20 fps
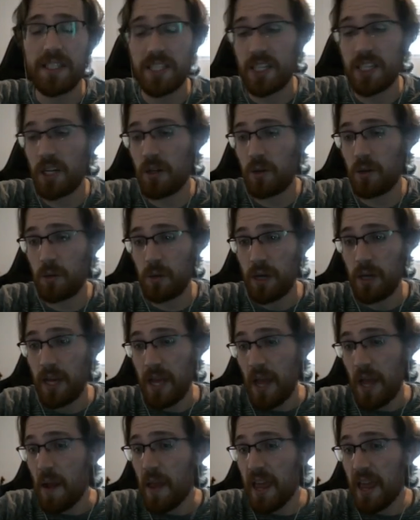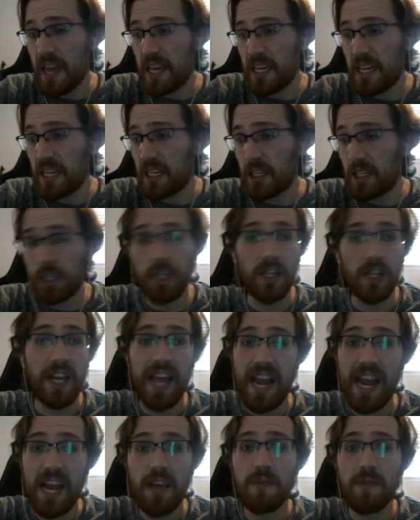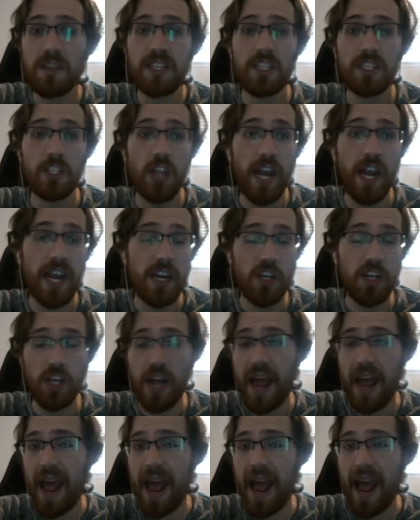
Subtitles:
So could any of this change?